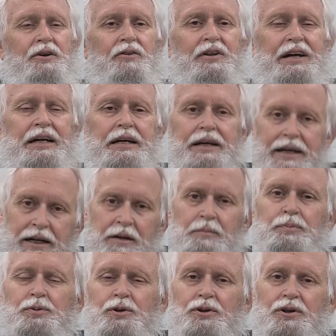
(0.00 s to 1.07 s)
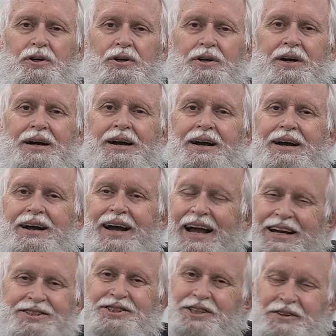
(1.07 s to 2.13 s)
the emperor
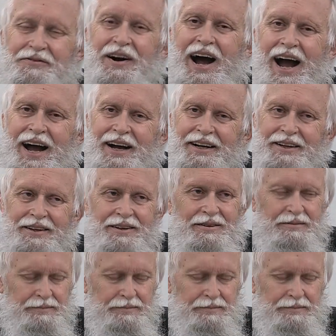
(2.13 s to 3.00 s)
as divine.